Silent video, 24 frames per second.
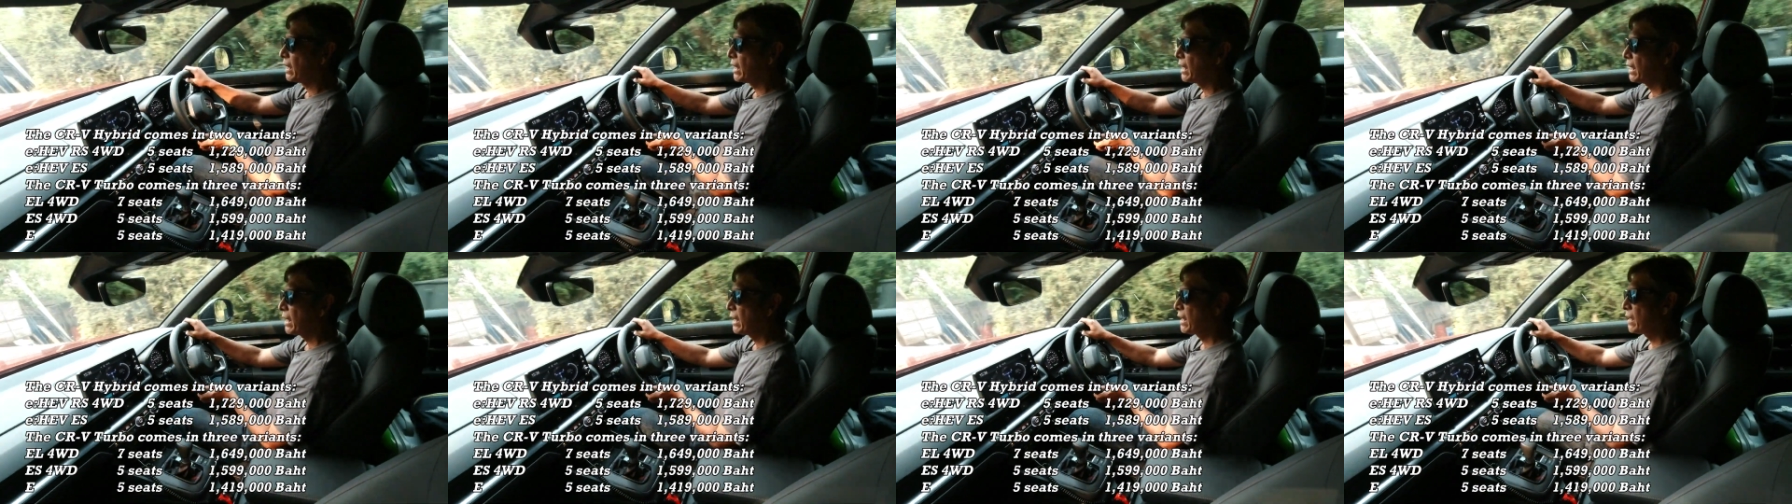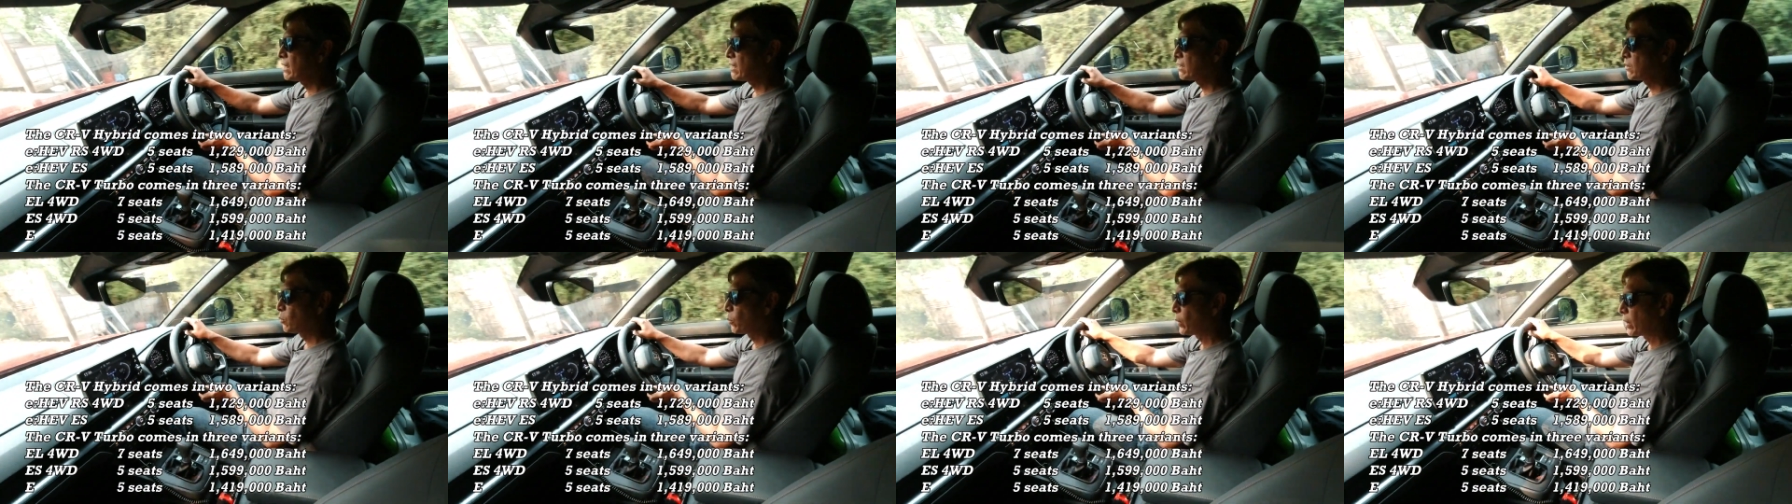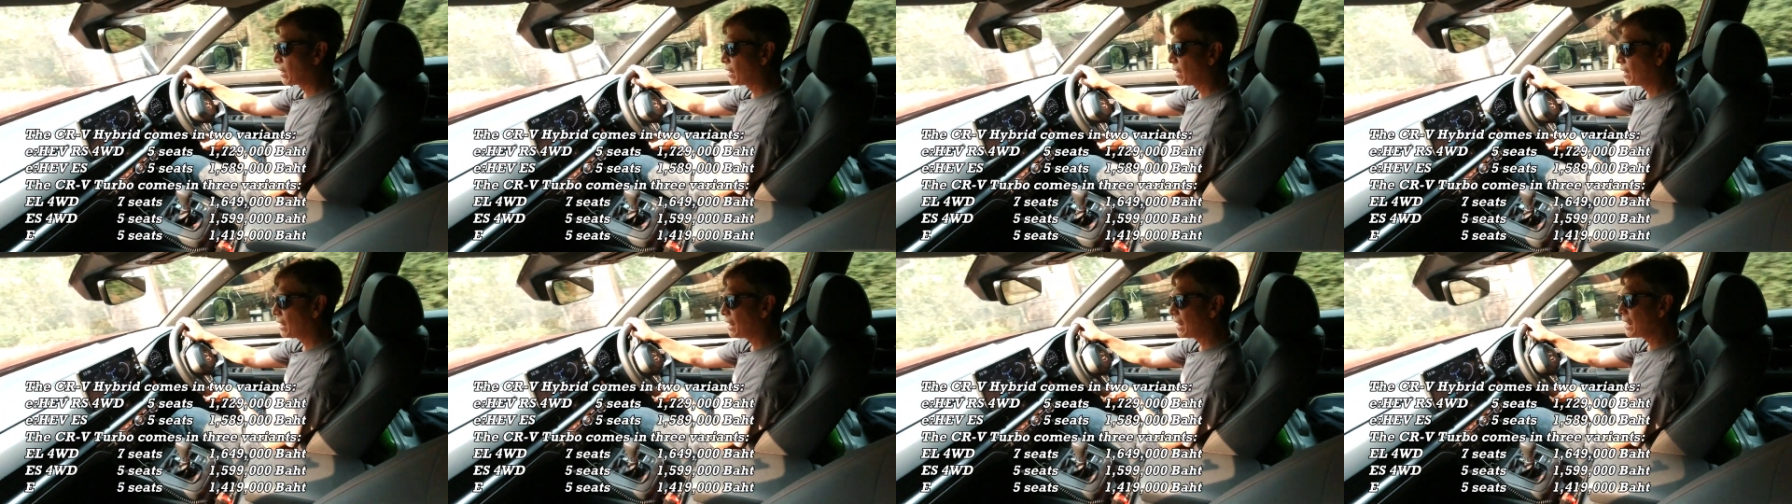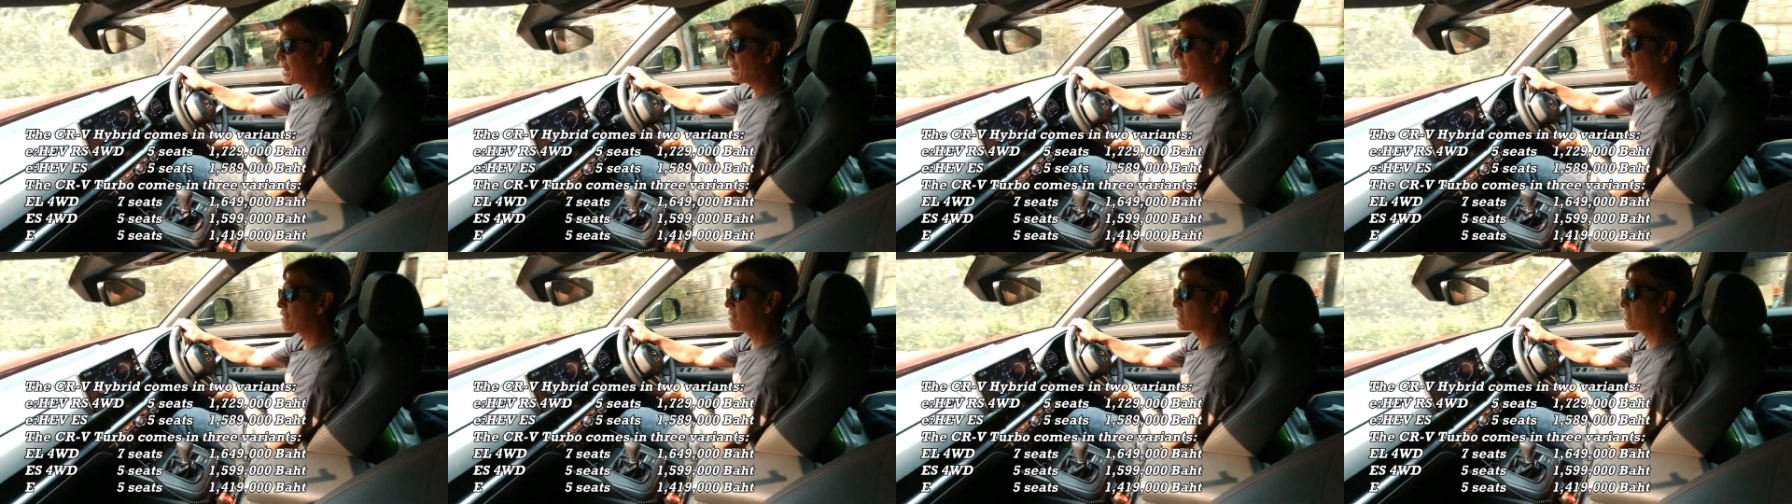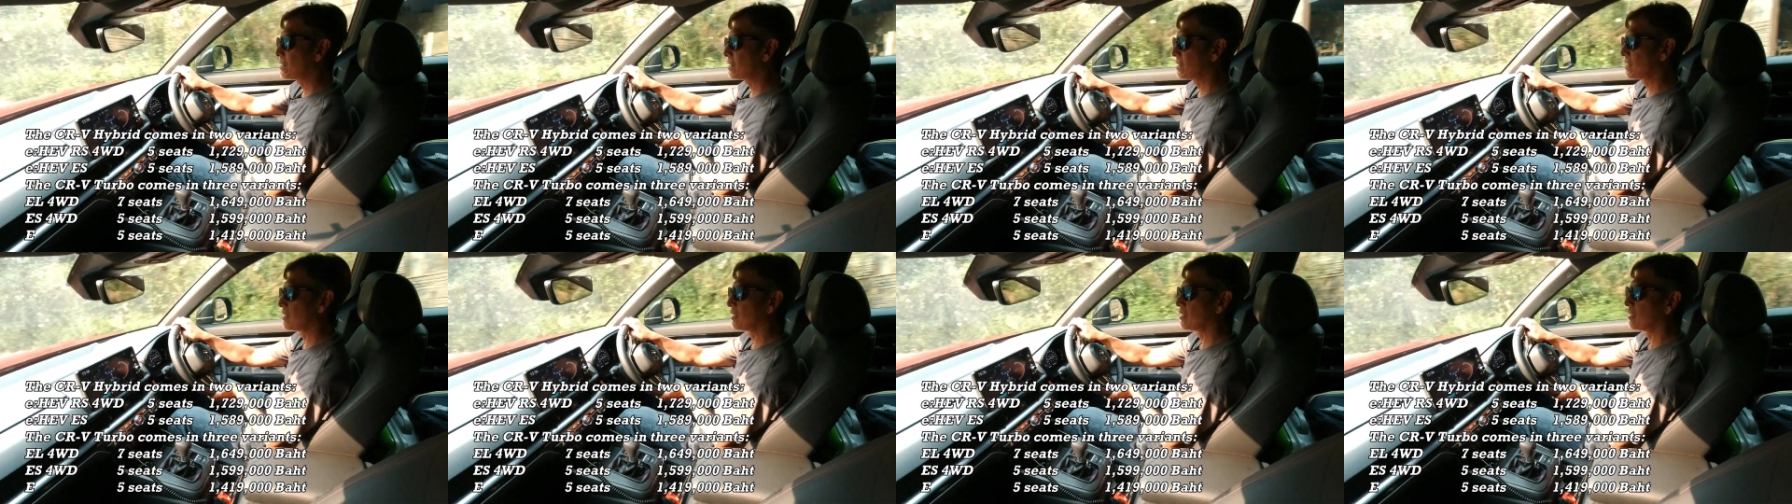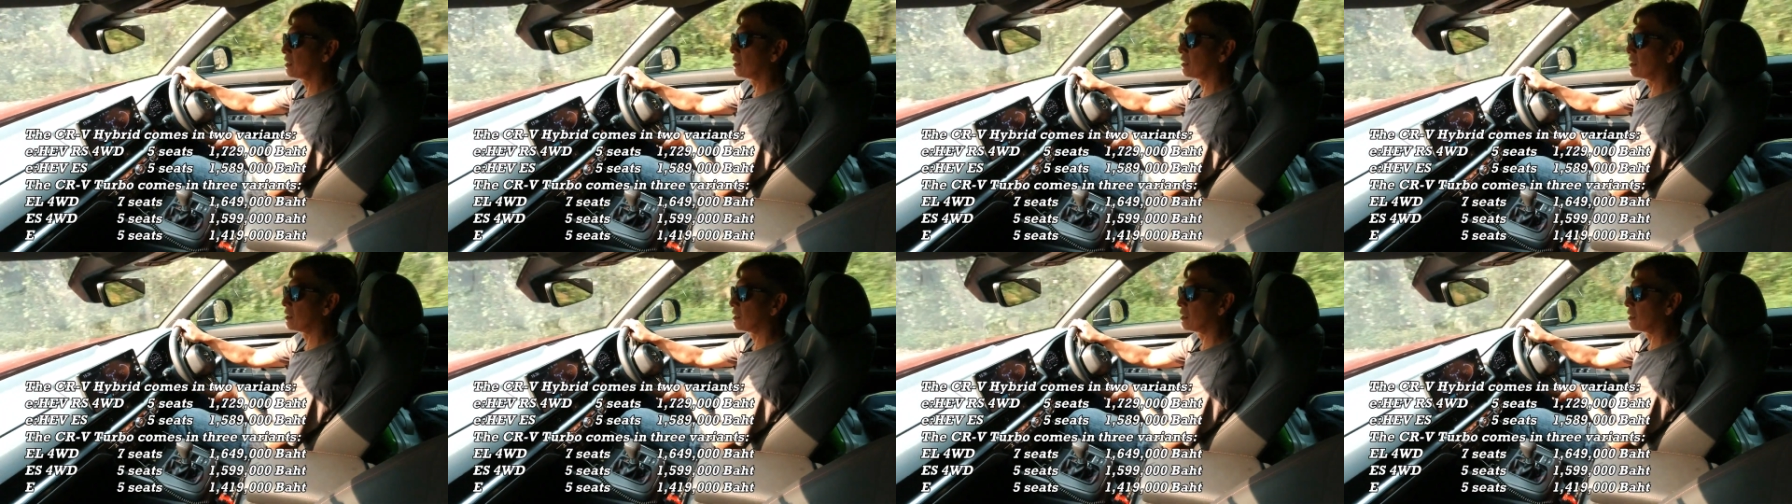as well as
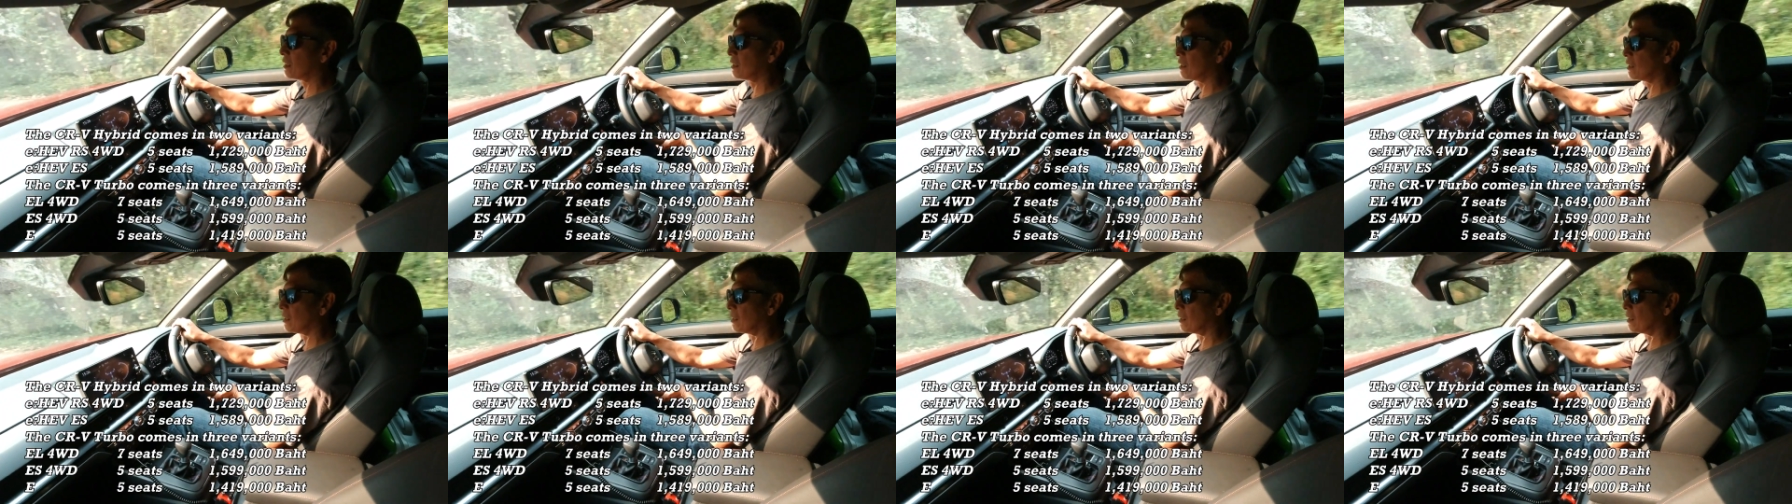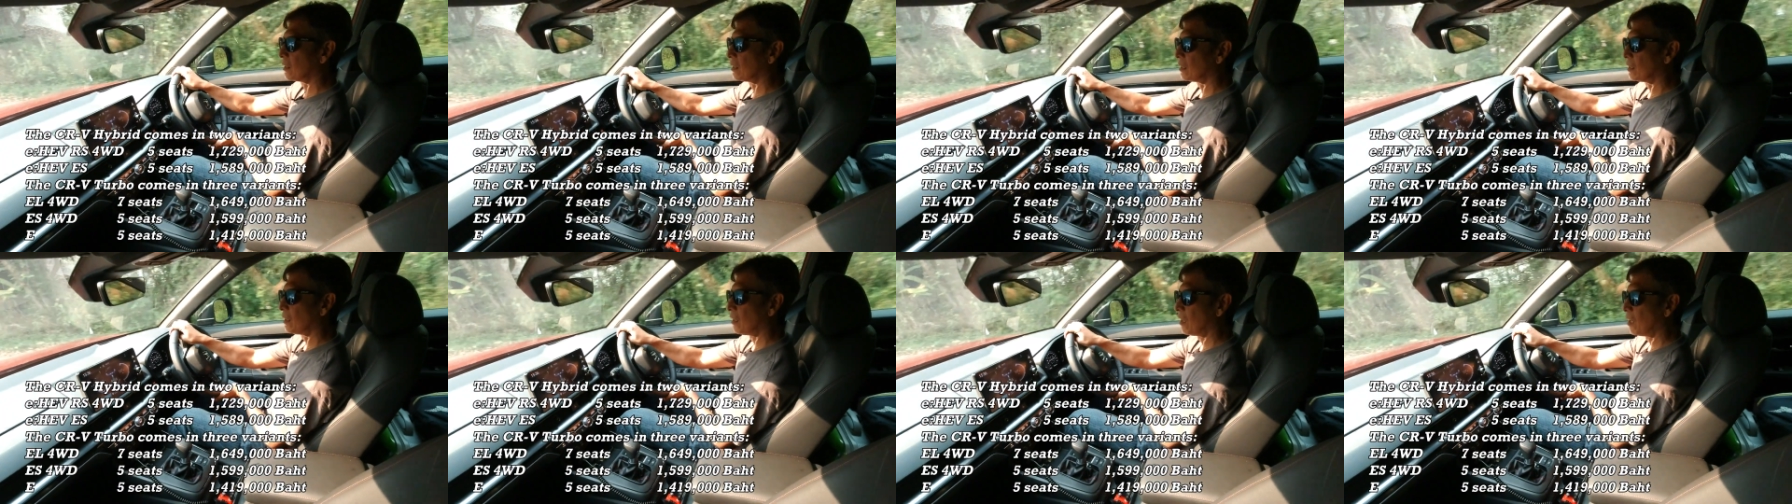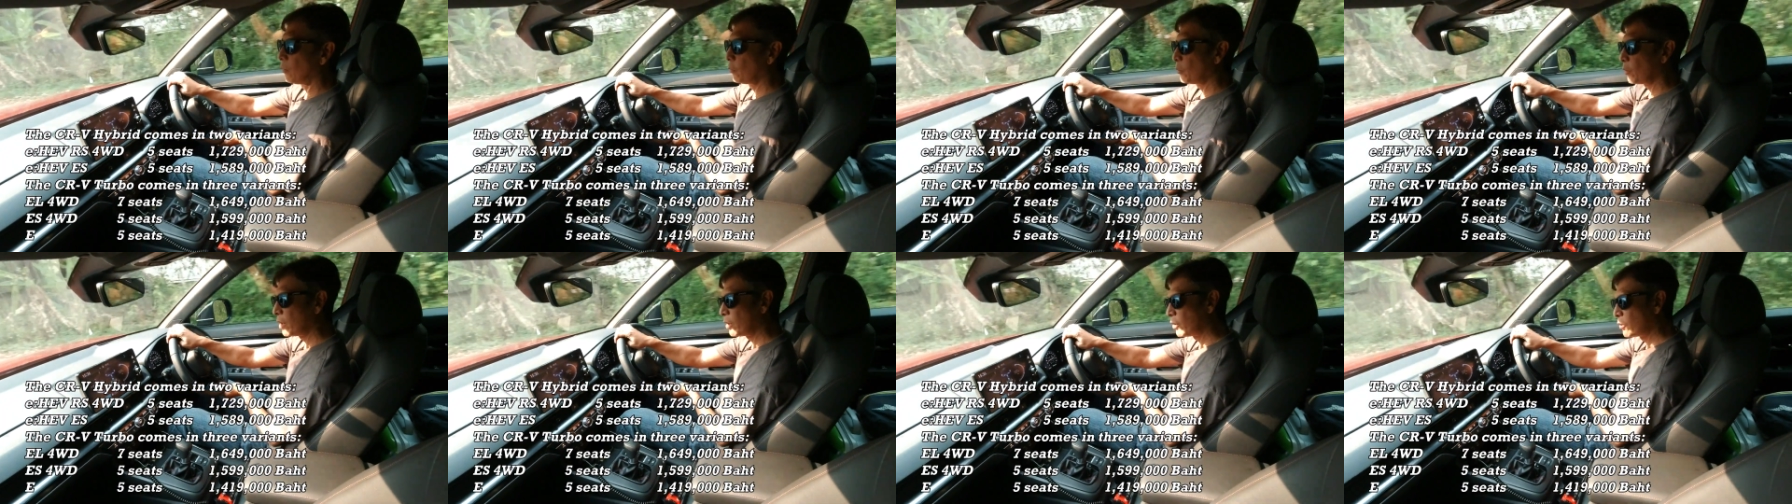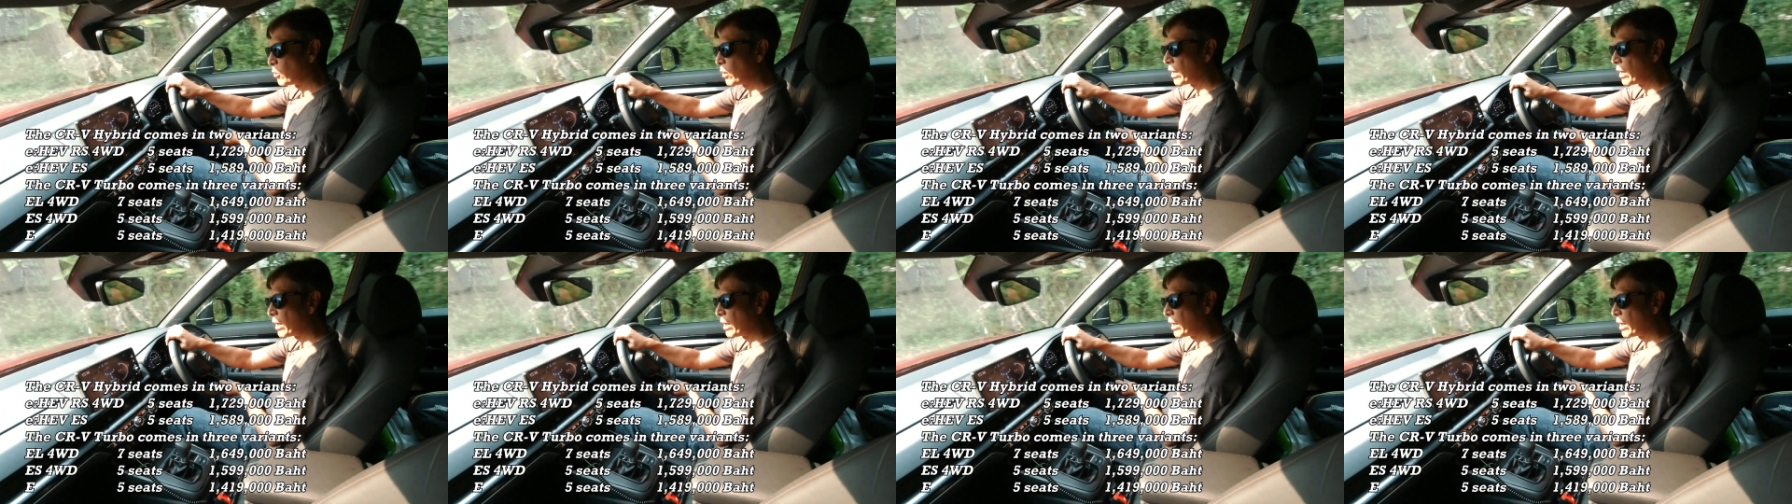all-wheel